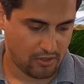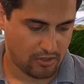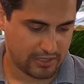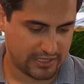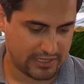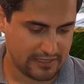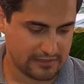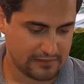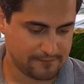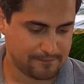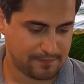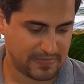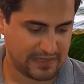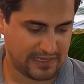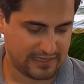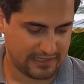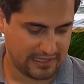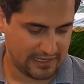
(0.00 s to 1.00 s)
Okay,
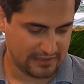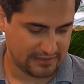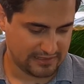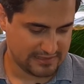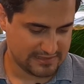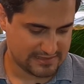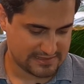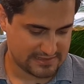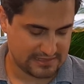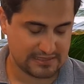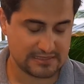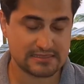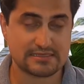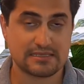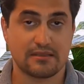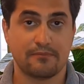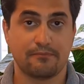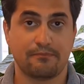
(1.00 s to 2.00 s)
again in scene
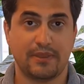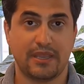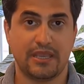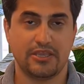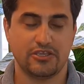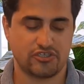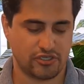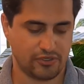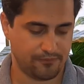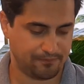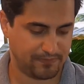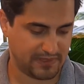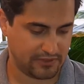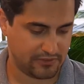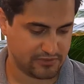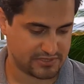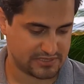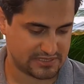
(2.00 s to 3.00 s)
page,
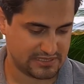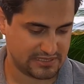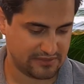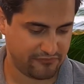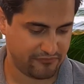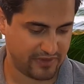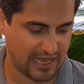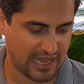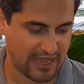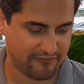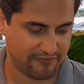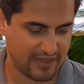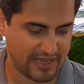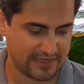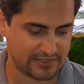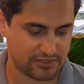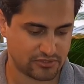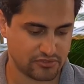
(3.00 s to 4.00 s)
you see we have
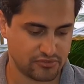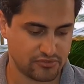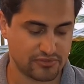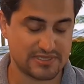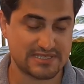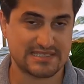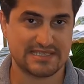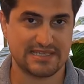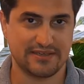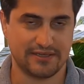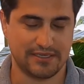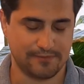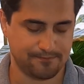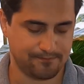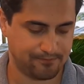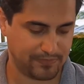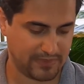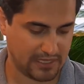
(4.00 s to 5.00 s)
add to Siri.
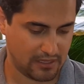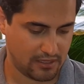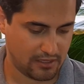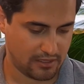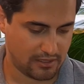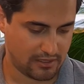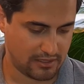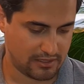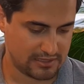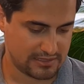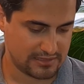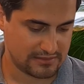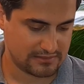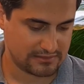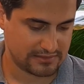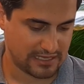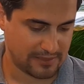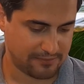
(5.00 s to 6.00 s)
I
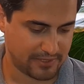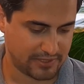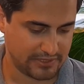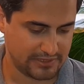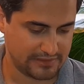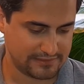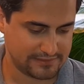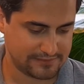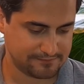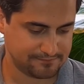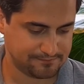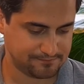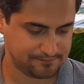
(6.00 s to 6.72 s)
tap on it.